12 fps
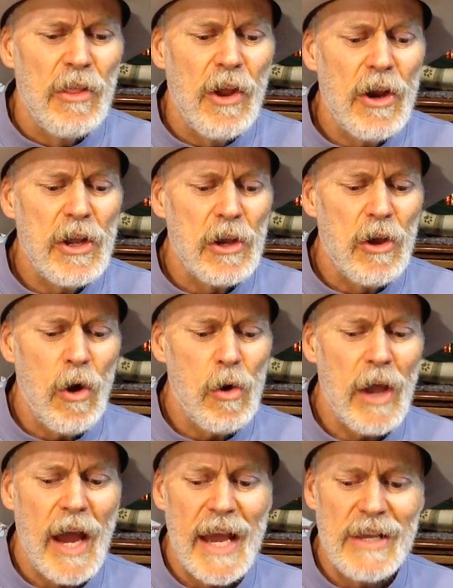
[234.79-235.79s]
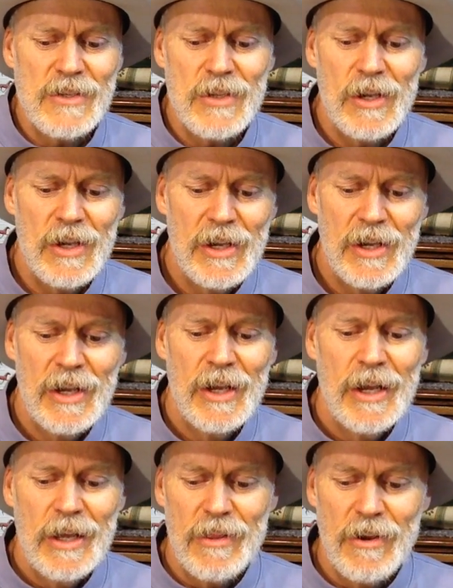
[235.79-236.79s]
There you go, guys.
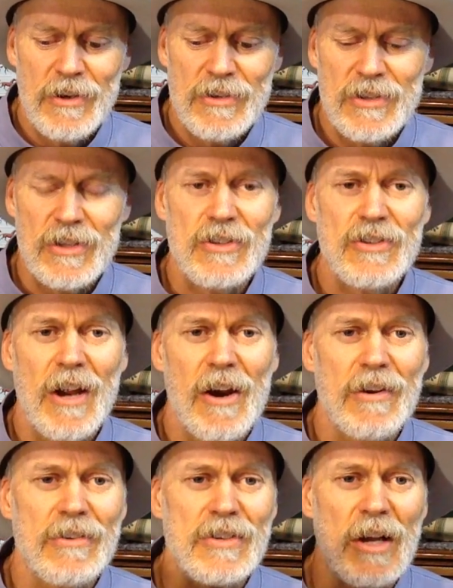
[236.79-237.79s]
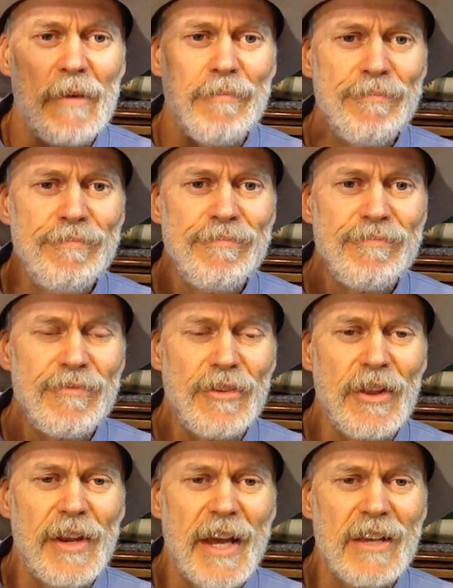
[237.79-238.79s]
There's the start of something.
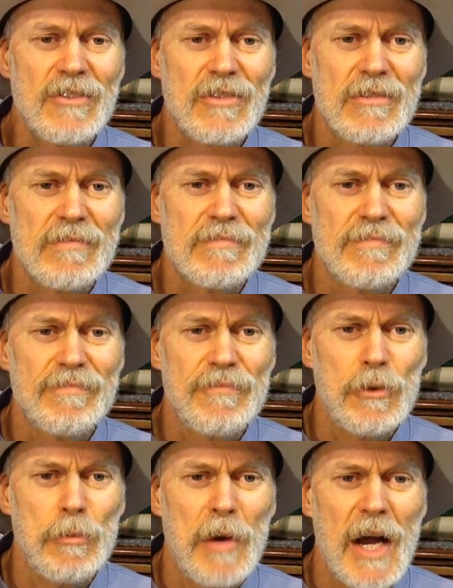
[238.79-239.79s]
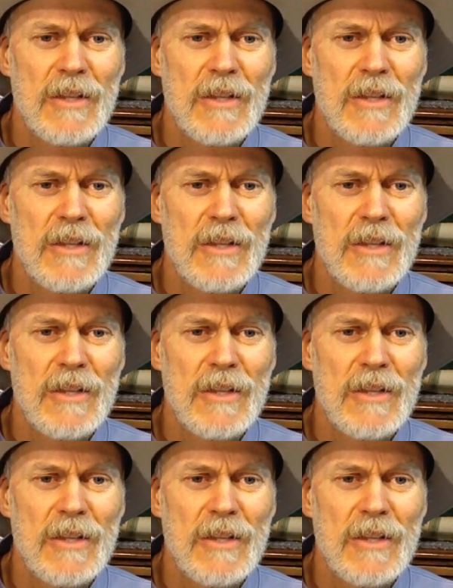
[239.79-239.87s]
For the next few